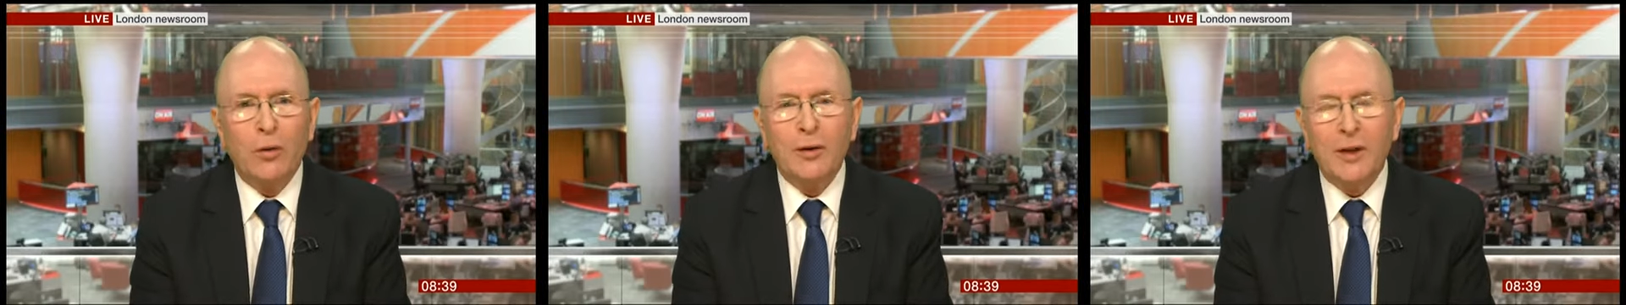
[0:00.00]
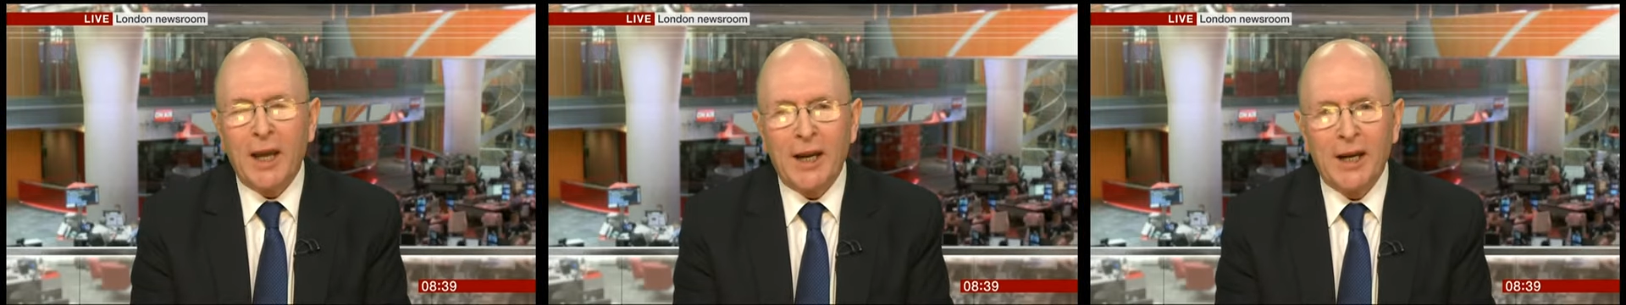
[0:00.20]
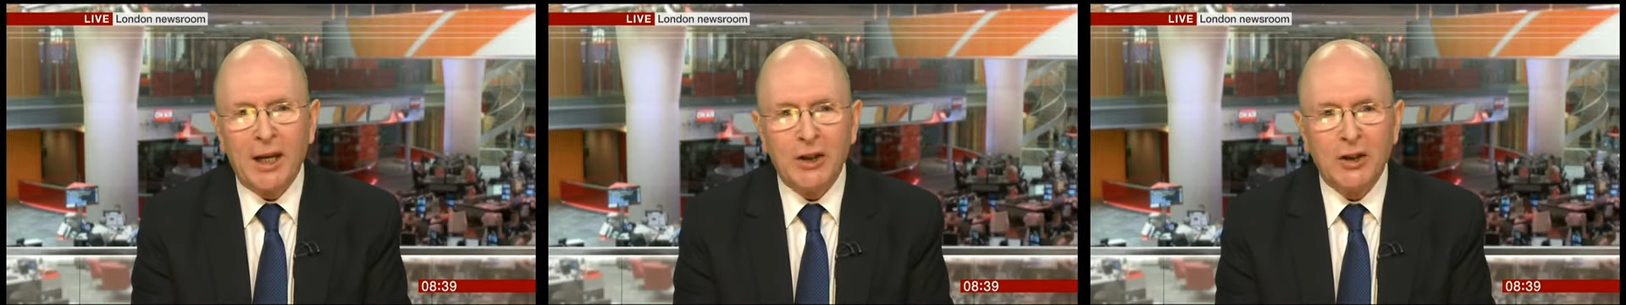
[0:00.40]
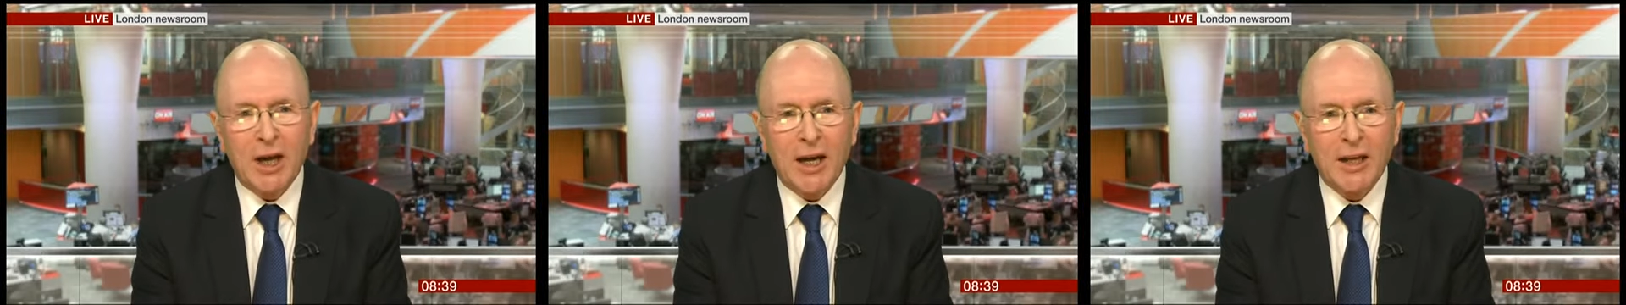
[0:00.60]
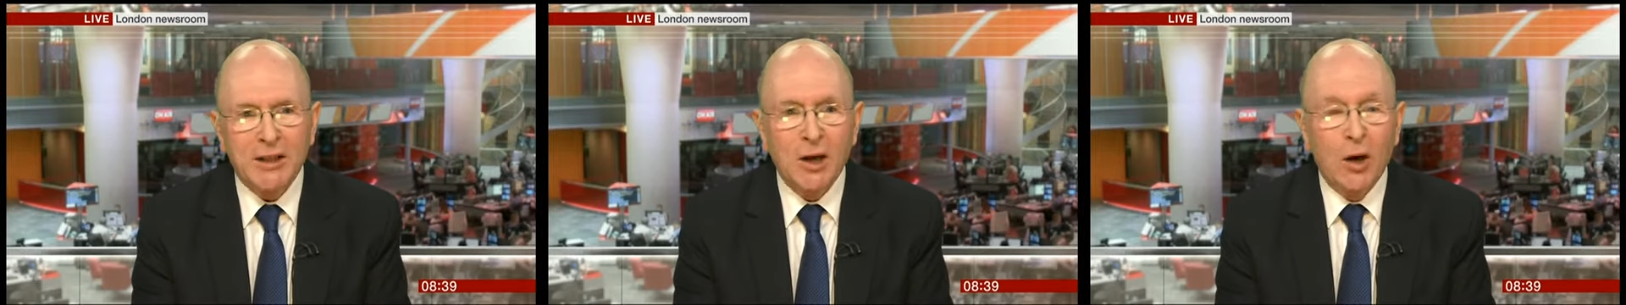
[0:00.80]
the
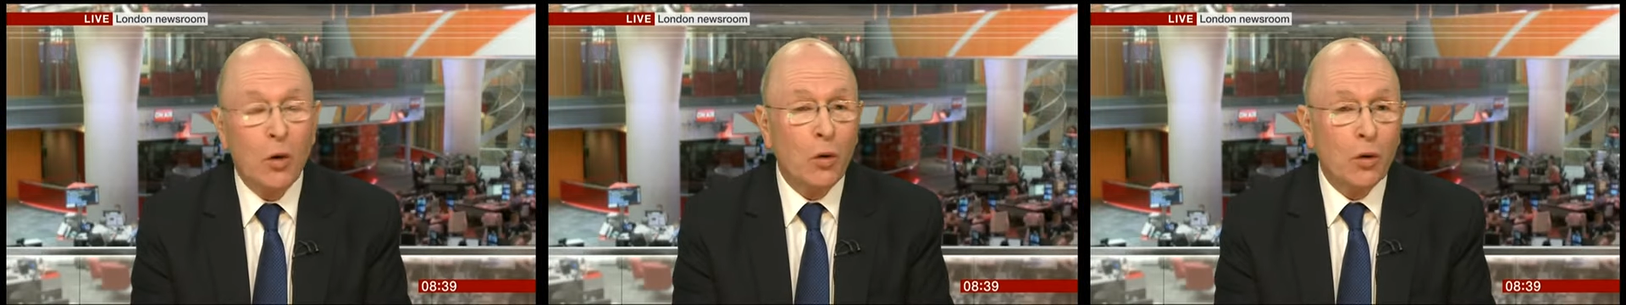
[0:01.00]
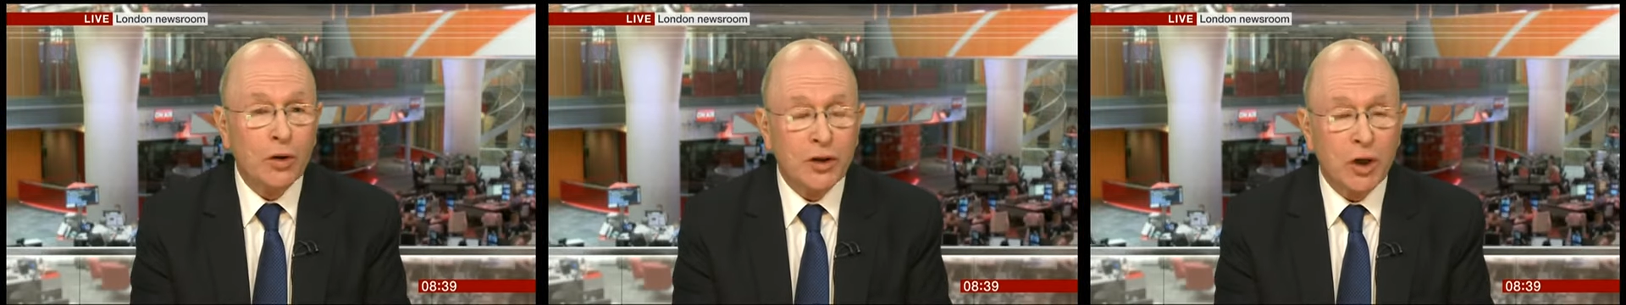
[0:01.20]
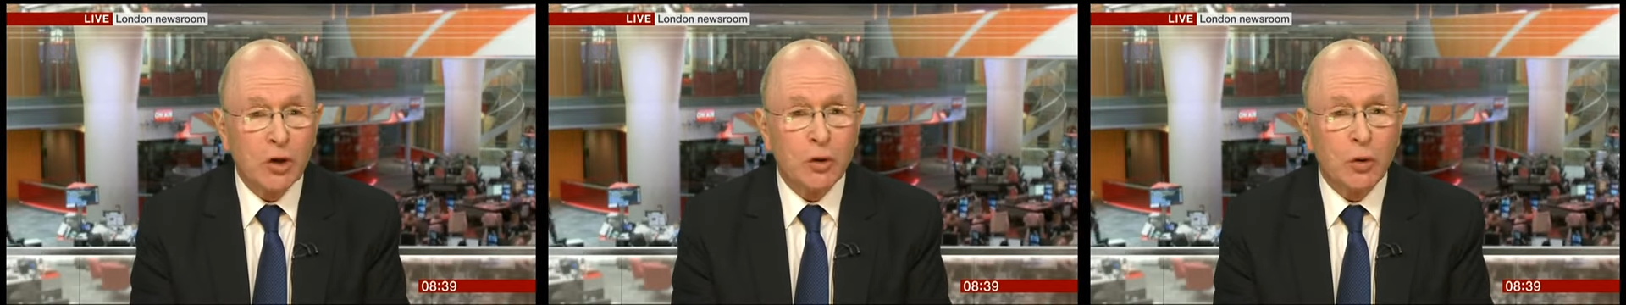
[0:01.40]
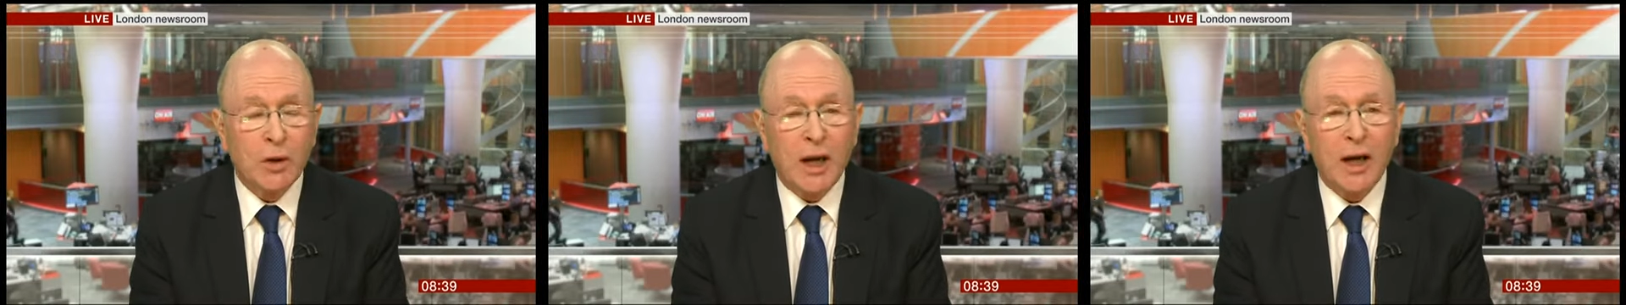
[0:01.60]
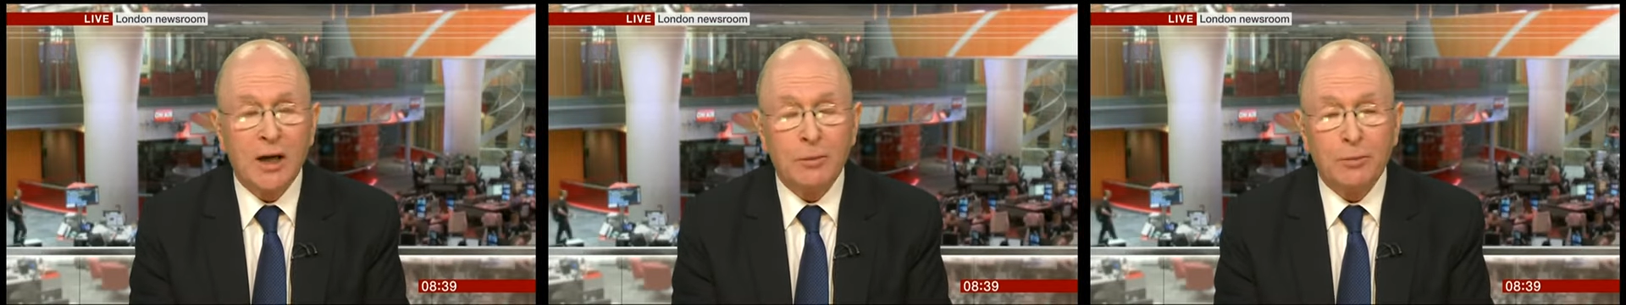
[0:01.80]
NHS or social
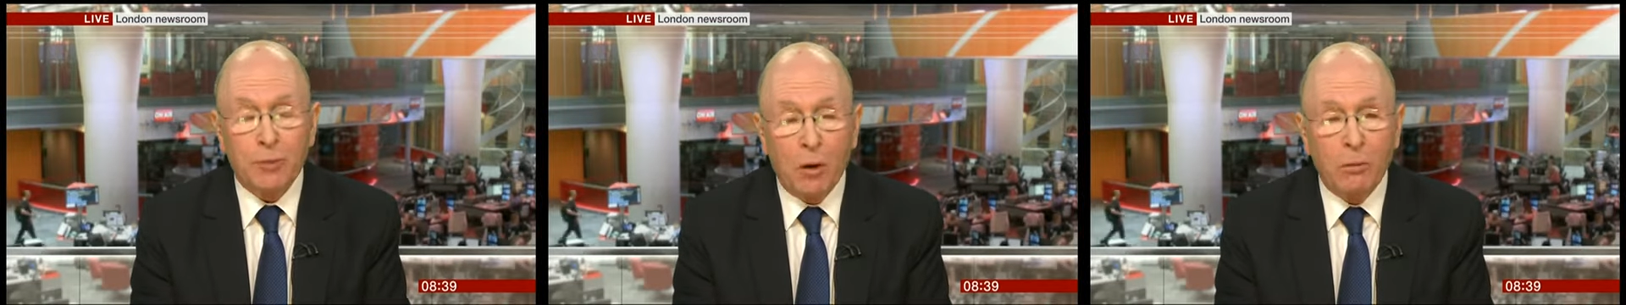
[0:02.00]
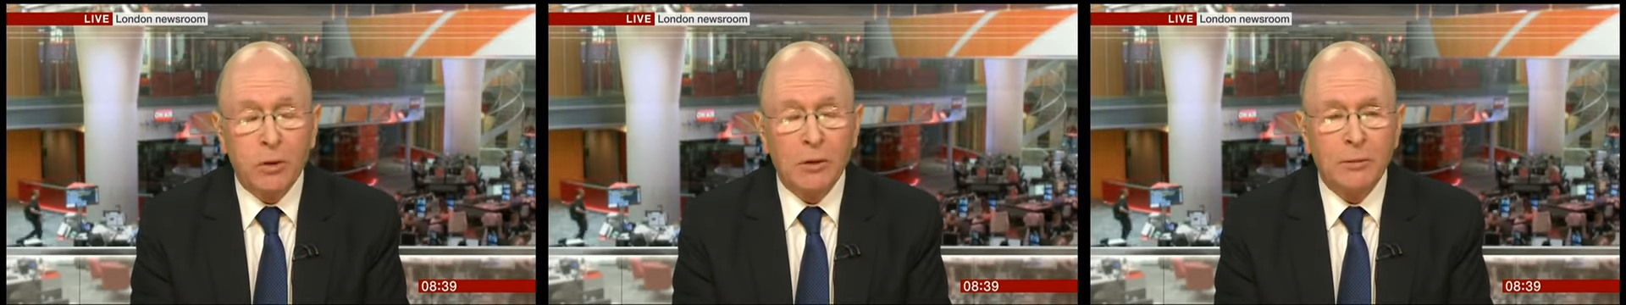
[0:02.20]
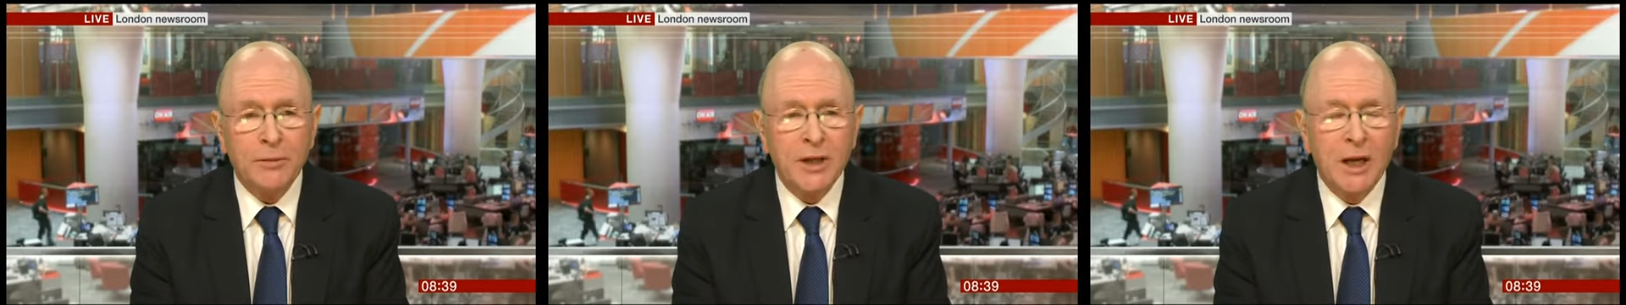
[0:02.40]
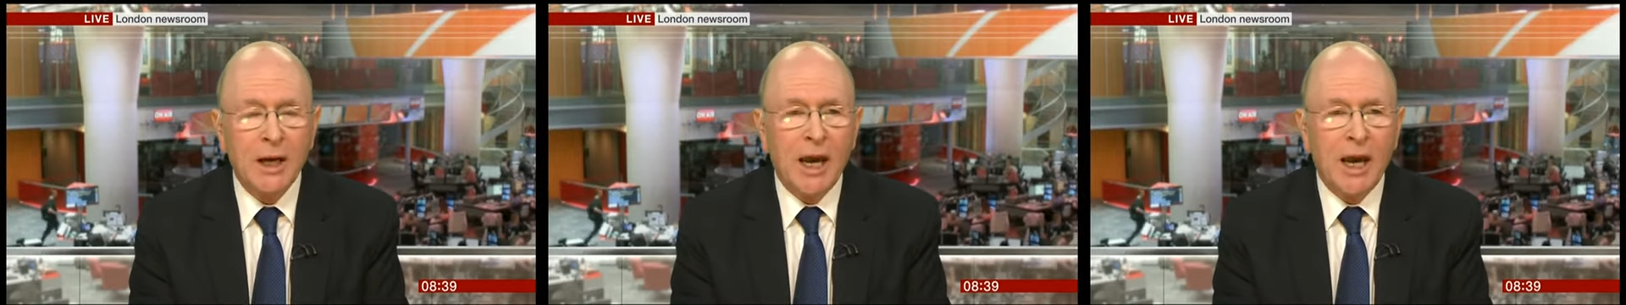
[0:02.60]
care problems,